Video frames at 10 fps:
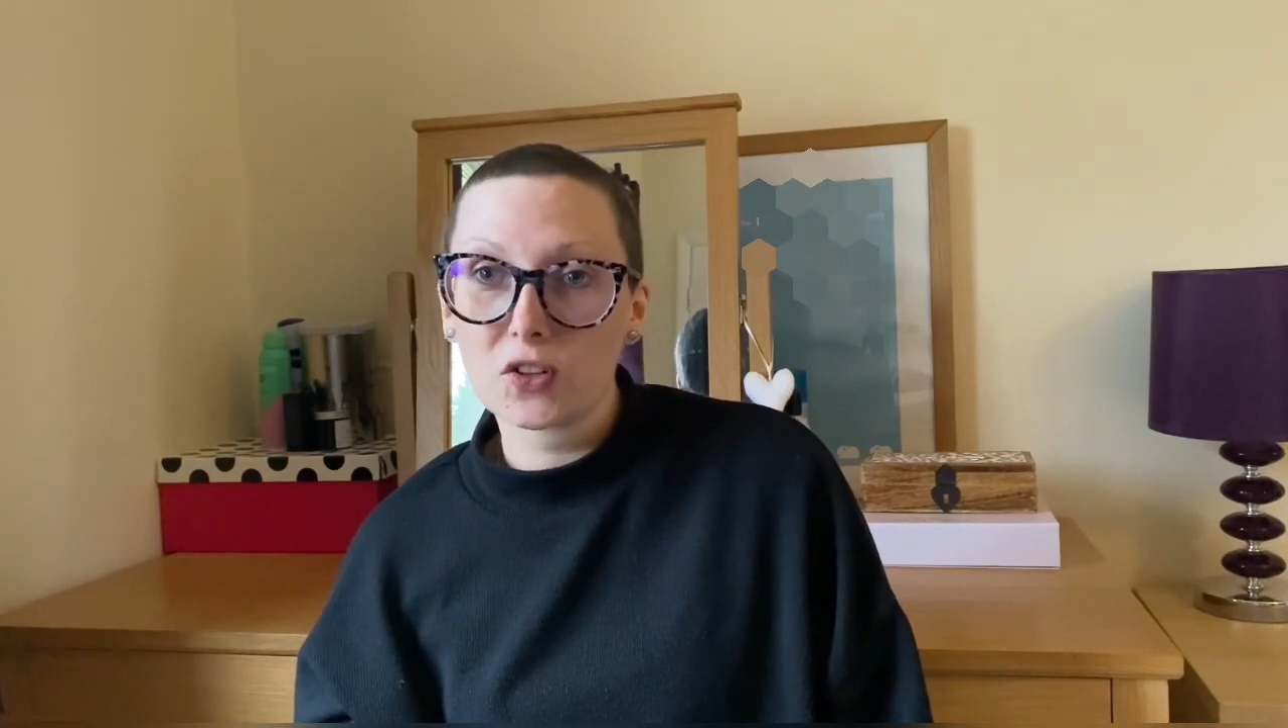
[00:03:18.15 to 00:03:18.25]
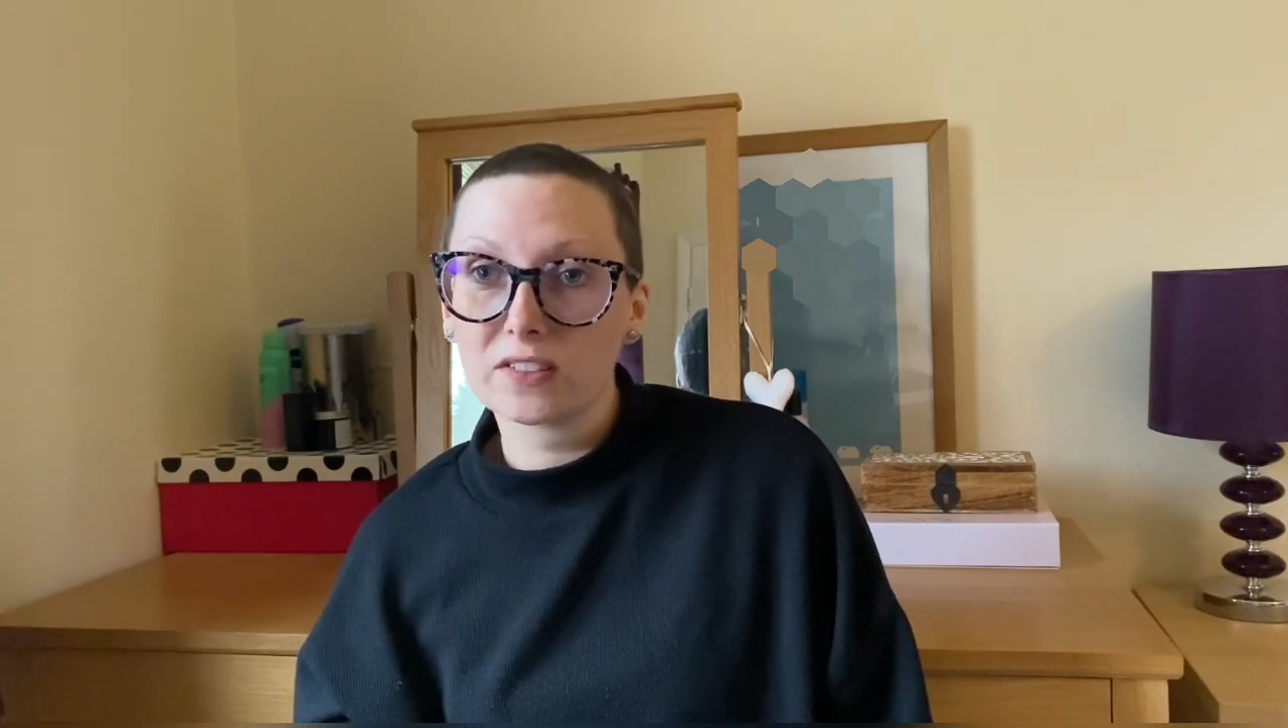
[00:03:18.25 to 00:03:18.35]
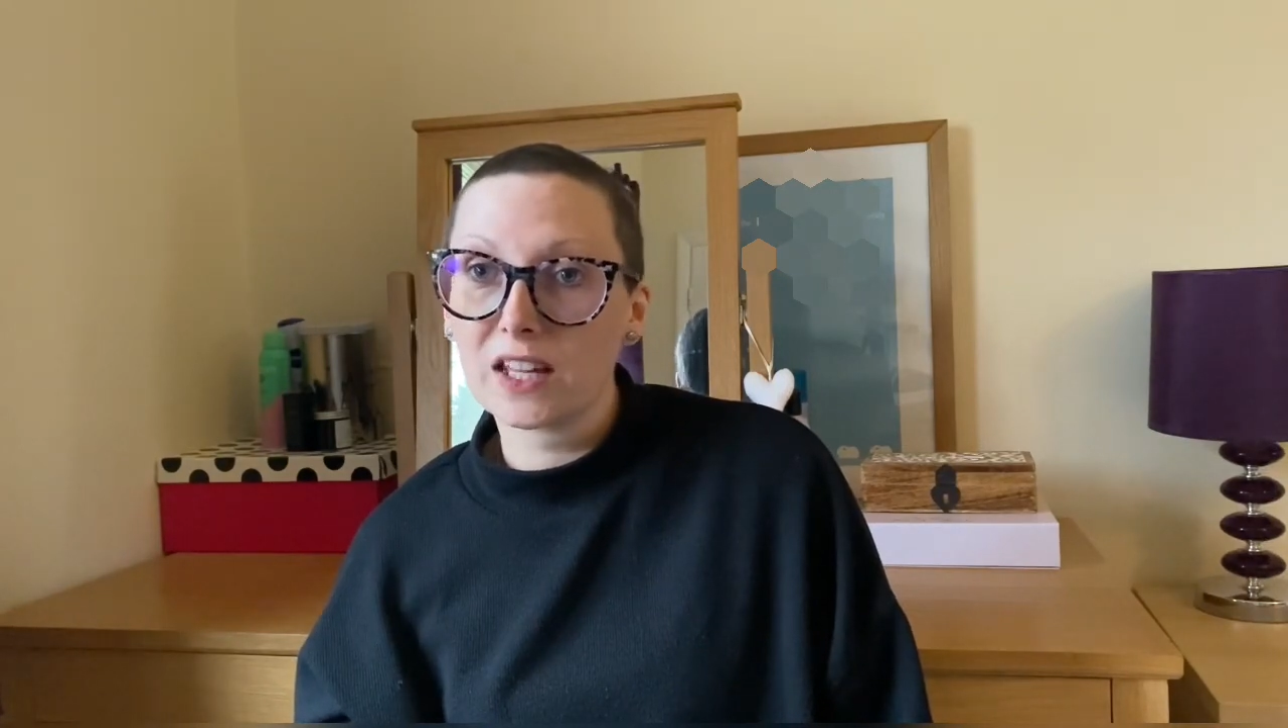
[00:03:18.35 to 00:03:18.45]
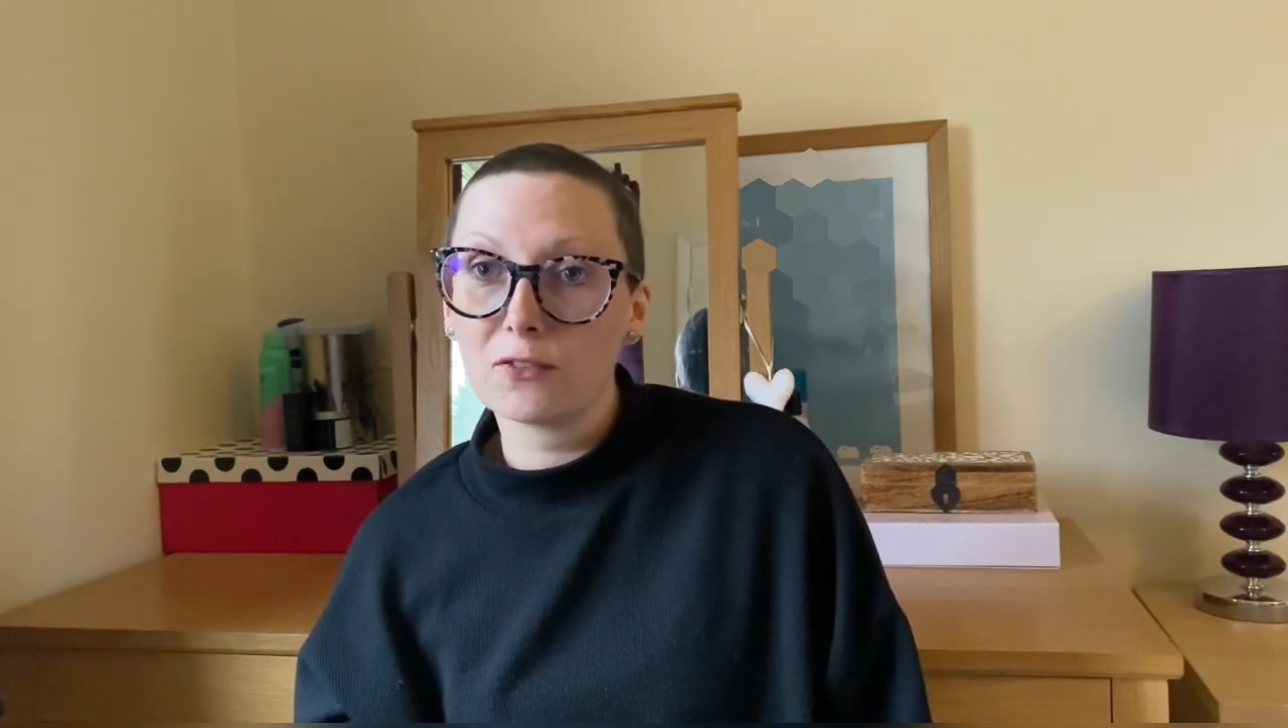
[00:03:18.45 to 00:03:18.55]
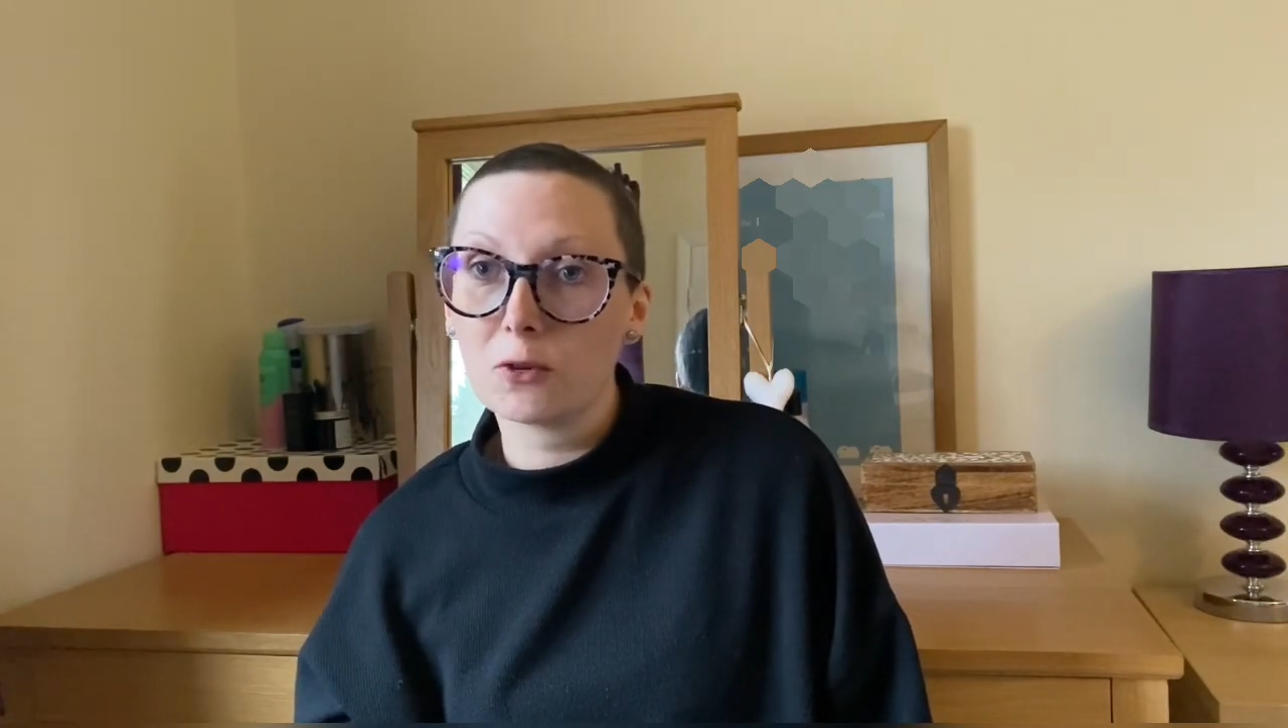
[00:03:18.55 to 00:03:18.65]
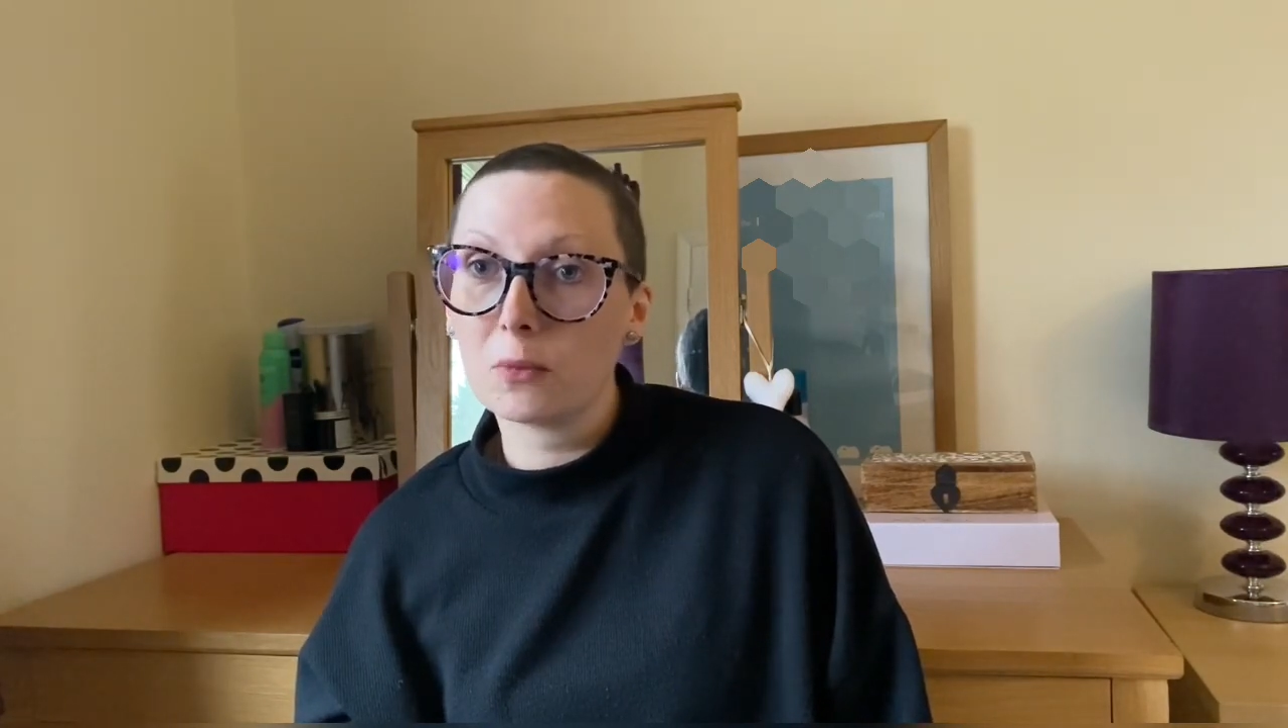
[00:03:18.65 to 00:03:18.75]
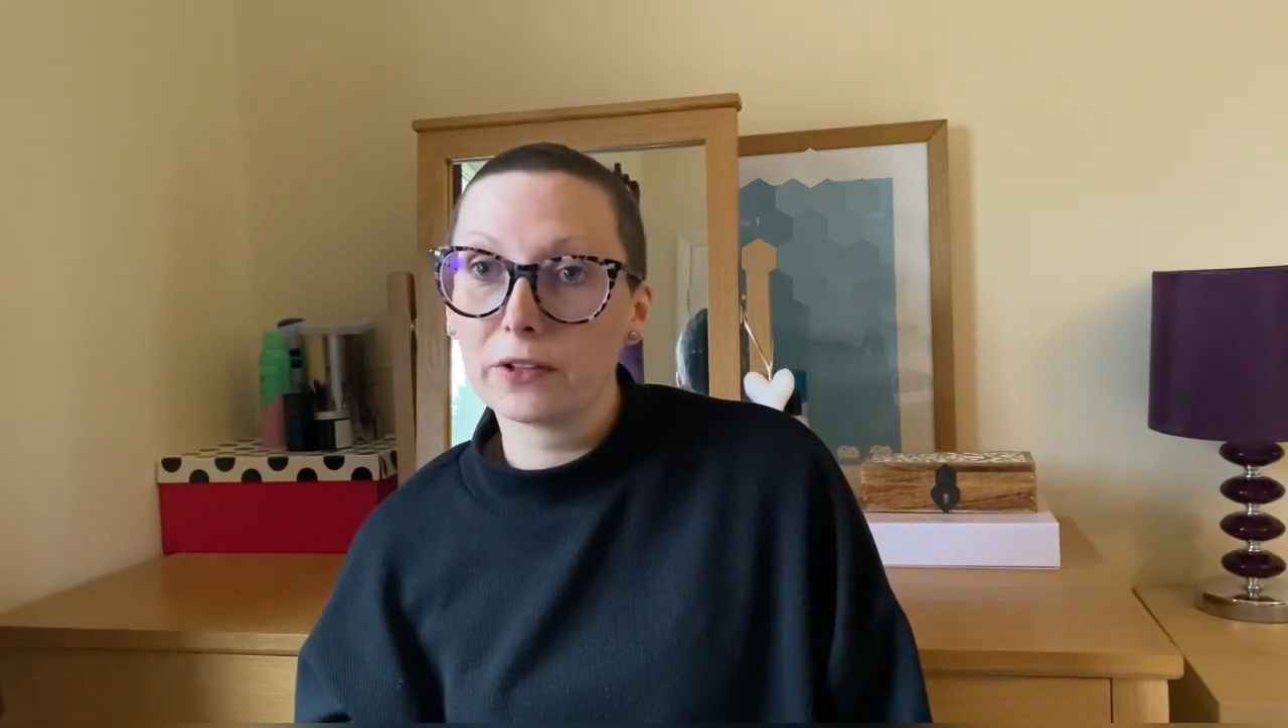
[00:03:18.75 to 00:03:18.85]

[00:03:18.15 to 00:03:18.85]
save on my